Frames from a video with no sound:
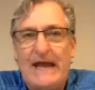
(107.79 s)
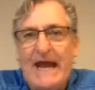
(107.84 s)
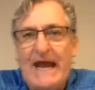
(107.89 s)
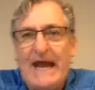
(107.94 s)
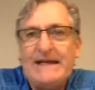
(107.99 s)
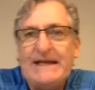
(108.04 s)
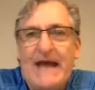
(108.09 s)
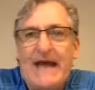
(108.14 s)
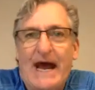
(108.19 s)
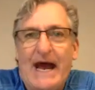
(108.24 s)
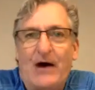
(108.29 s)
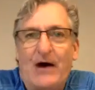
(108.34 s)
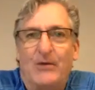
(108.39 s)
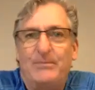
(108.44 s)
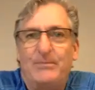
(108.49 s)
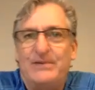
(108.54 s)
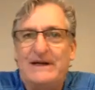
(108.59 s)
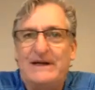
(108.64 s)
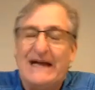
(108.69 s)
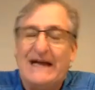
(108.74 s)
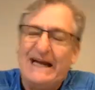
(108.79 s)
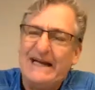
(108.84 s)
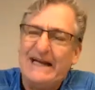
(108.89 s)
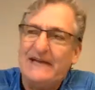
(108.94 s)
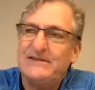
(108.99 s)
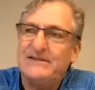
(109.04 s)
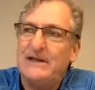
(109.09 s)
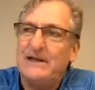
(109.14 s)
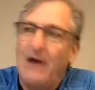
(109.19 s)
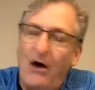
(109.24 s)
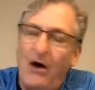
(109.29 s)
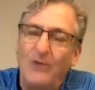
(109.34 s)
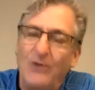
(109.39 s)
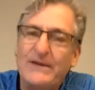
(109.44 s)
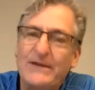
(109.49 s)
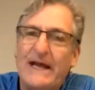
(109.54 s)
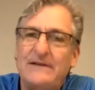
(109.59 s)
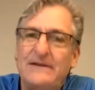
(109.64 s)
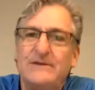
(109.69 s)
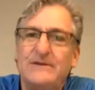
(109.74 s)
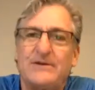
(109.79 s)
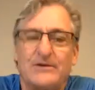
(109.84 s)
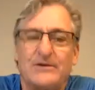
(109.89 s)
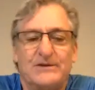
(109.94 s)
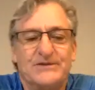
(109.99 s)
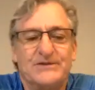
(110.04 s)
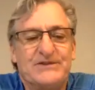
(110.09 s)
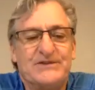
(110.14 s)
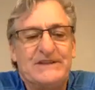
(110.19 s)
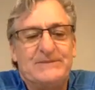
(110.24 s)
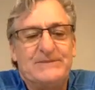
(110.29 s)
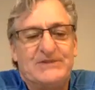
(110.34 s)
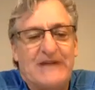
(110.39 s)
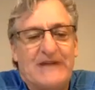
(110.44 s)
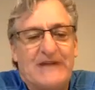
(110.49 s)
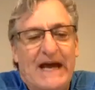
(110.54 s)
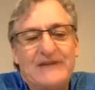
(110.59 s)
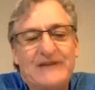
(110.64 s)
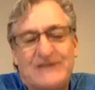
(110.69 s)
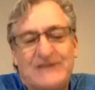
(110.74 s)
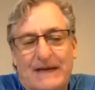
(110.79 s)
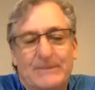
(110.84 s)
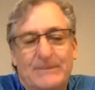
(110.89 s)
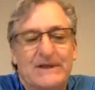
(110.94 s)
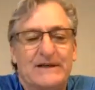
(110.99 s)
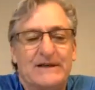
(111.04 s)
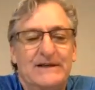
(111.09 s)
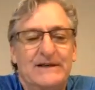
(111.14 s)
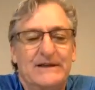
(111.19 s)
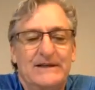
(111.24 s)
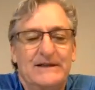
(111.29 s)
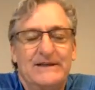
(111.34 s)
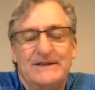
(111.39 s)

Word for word: Any help?" And I said, "Oh, that girl seems nice. I'm gonna